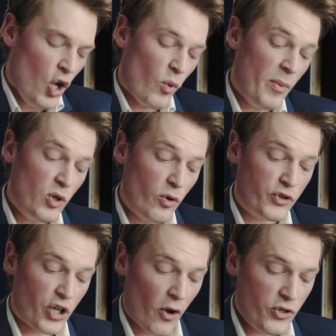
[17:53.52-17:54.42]
Women who have
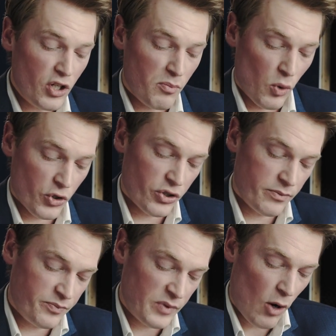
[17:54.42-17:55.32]
chosen
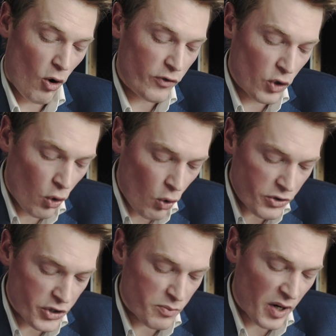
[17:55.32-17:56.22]
abortion are often
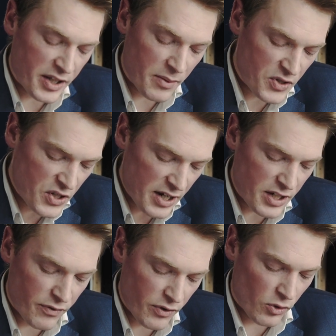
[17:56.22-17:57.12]
haunted by the
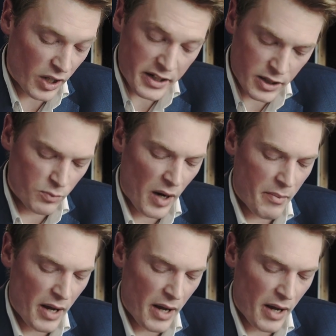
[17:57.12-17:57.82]
obsessive thought, I killed my